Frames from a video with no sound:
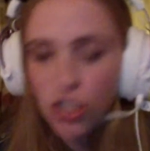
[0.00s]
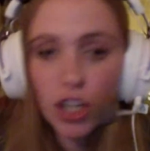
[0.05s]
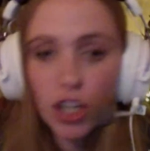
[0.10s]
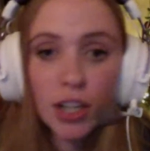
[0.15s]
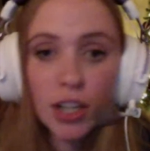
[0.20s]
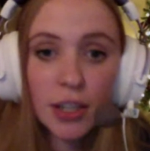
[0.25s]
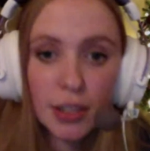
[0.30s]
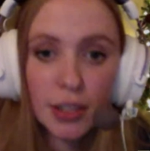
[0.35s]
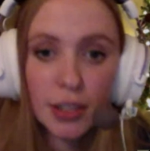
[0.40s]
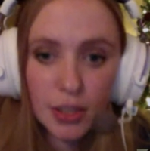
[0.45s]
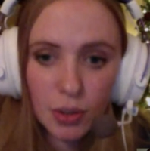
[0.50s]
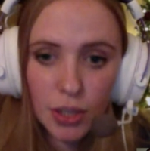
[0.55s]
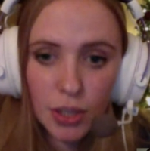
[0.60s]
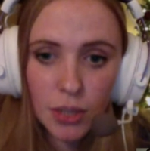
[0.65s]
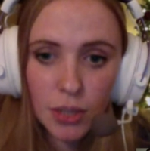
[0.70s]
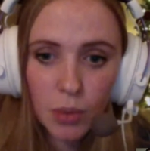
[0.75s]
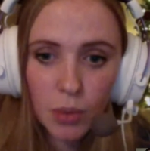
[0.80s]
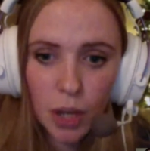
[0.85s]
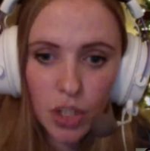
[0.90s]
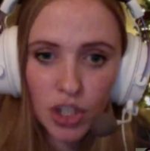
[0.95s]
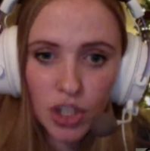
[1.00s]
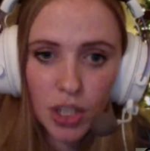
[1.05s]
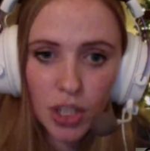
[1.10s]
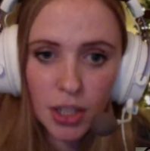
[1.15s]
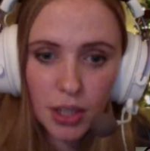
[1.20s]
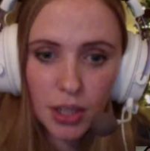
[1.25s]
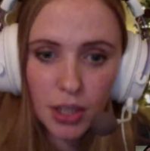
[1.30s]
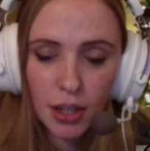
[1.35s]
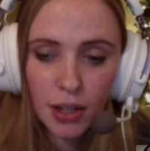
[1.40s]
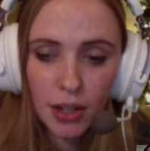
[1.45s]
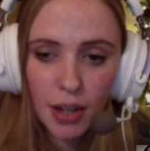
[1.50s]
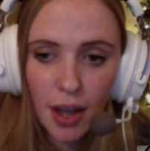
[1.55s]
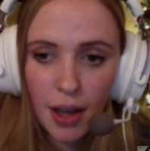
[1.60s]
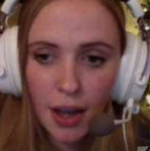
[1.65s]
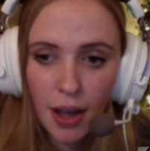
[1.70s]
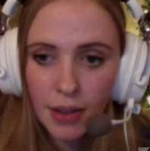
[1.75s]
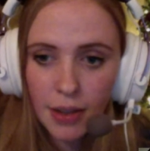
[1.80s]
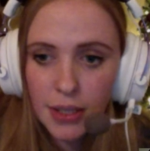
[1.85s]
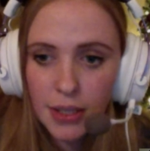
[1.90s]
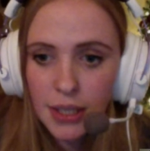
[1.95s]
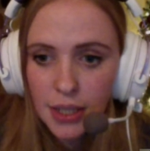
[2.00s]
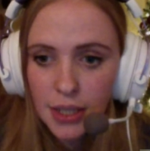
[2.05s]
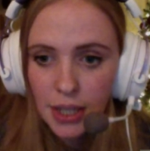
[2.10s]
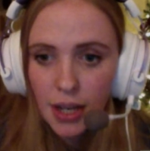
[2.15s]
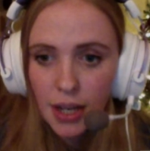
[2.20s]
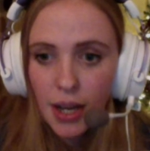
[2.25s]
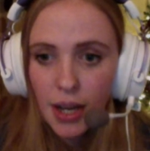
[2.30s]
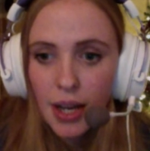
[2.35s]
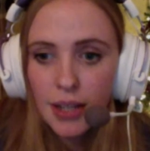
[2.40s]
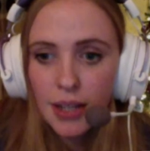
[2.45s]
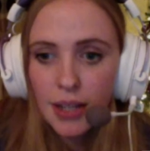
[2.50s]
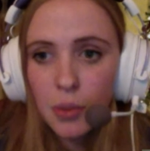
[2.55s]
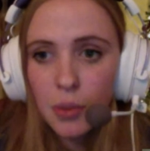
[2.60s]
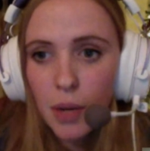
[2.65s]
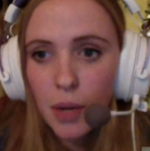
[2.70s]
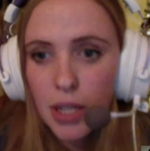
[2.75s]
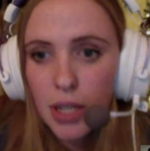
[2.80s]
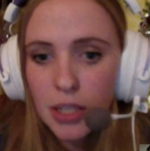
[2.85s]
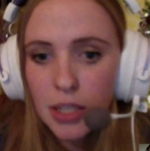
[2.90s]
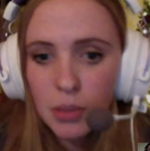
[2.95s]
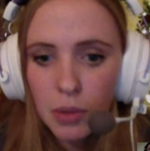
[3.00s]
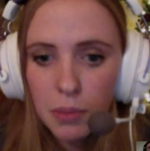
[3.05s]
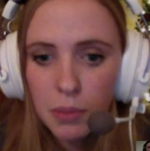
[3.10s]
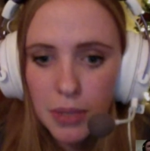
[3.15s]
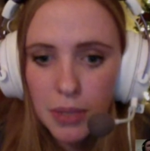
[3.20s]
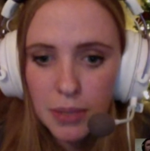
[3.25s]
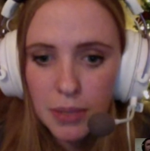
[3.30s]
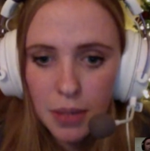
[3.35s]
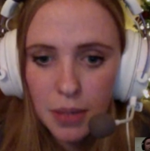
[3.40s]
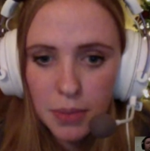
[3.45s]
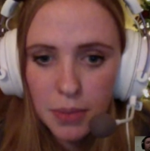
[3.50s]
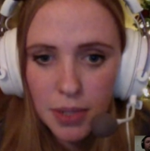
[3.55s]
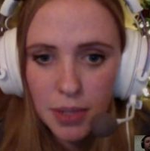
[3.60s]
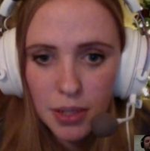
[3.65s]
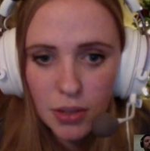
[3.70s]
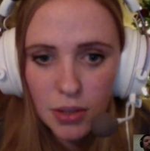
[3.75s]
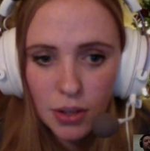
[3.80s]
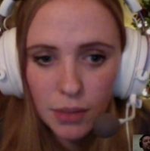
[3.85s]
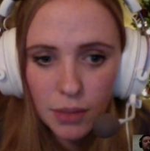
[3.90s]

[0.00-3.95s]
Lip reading: So he's watching it there, yeah. So he watches it with me sometimes, and it's great.